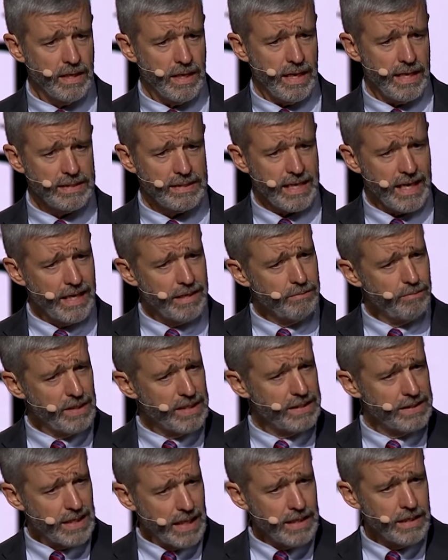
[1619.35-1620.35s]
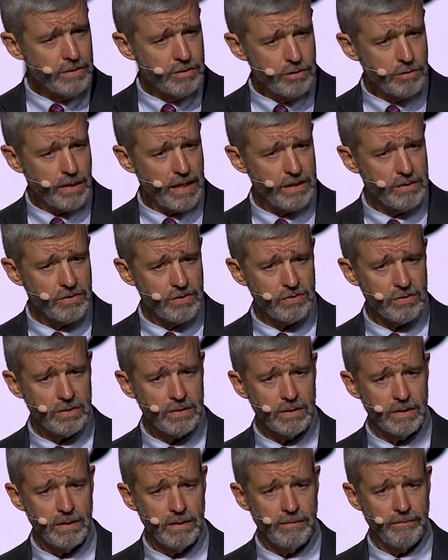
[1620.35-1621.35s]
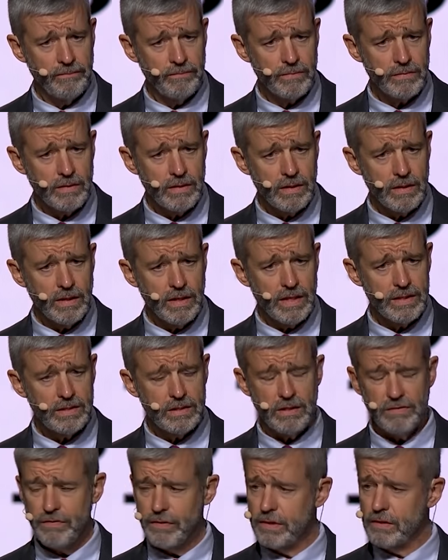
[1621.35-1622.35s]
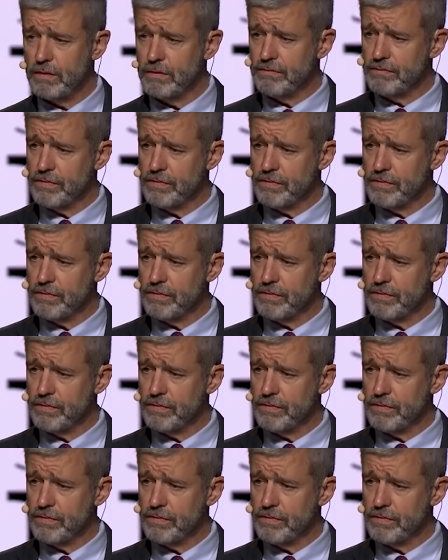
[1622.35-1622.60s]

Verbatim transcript: and can be dangerous, it's difficult